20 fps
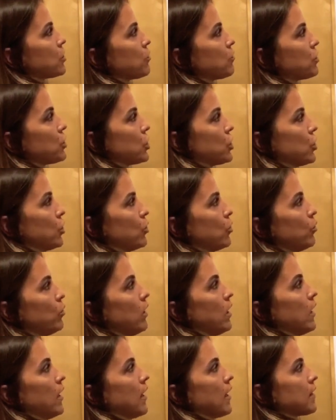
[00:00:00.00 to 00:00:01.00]
do 2
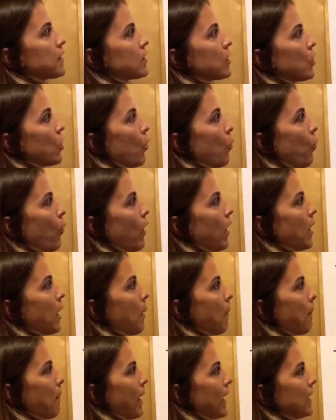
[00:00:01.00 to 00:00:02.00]
to the 1
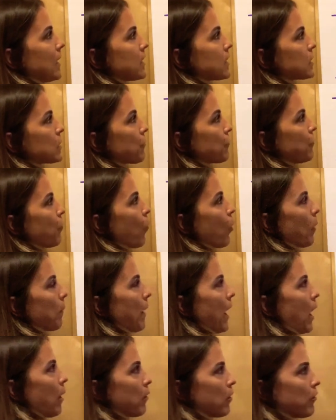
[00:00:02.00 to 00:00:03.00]
minus 4
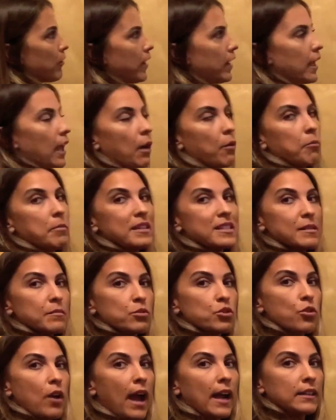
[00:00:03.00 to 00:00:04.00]
power, right? I would be
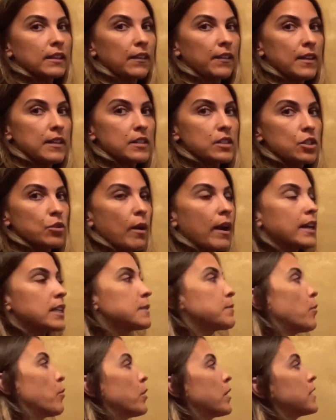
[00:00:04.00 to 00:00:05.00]
subtracting these two
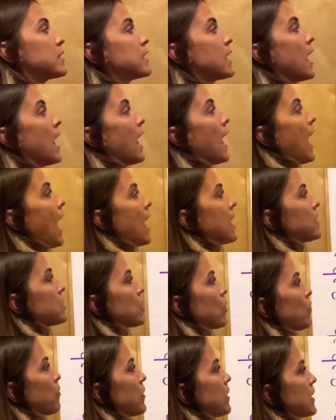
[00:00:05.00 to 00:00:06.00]
exponents. And
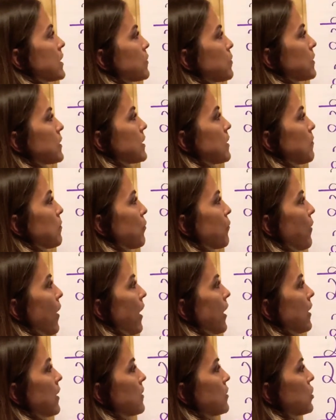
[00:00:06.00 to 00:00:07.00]
so this would
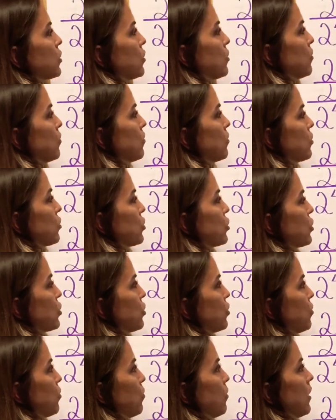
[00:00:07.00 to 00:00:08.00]
simplify to
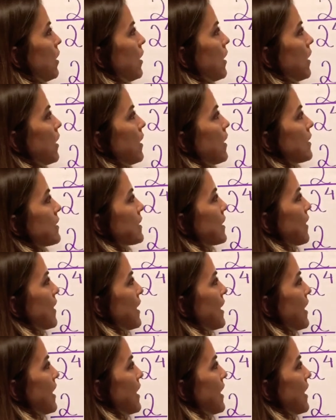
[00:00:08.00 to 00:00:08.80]
2 to the